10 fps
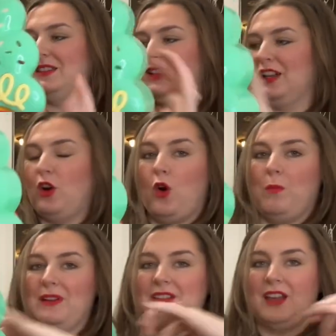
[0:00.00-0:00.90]
It, like,
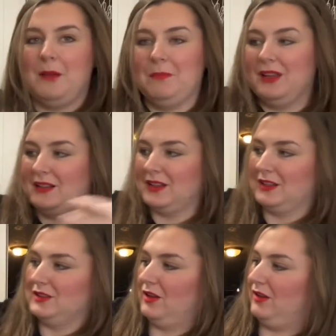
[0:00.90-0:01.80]
opens up. Like, it's like a
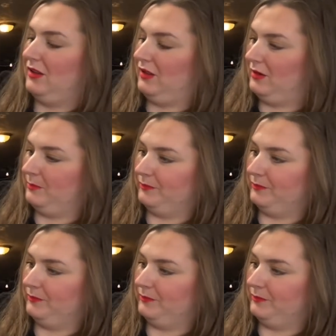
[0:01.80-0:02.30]
doll